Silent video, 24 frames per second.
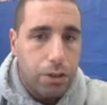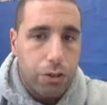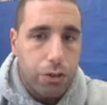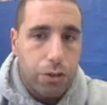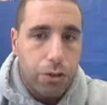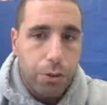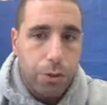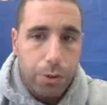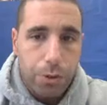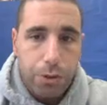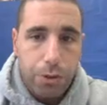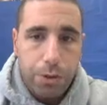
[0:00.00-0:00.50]
the
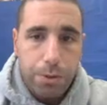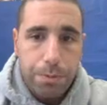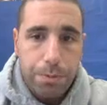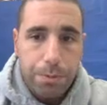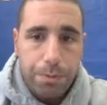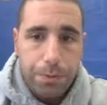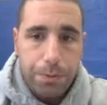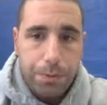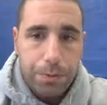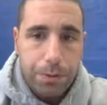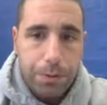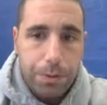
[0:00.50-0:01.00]
truth.
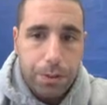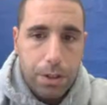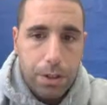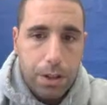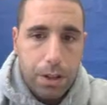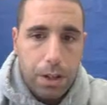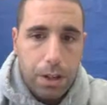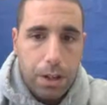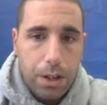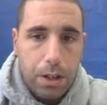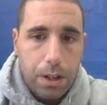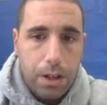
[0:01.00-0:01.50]

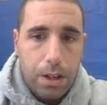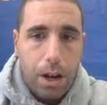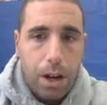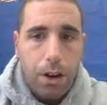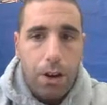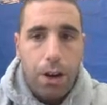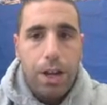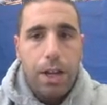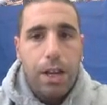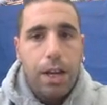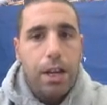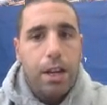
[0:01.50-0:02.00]
All
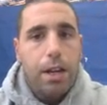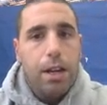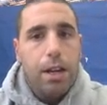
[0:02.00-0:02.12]
right?